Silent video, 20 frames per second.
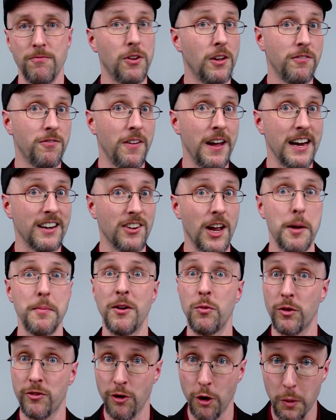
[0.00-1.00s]
Fun fact Tommy
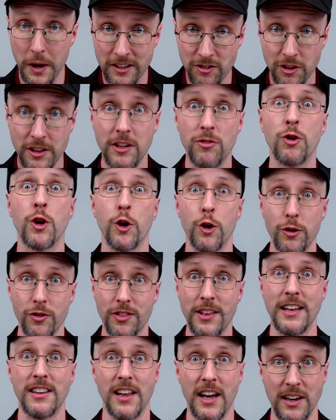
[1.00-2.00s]
Wiseau actually rehearsed
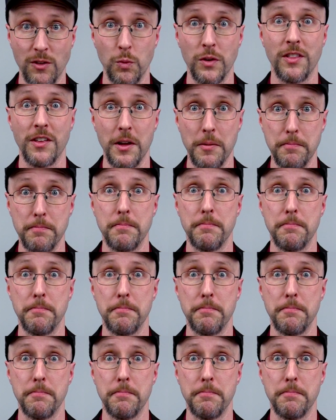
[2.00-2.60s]
that line with him.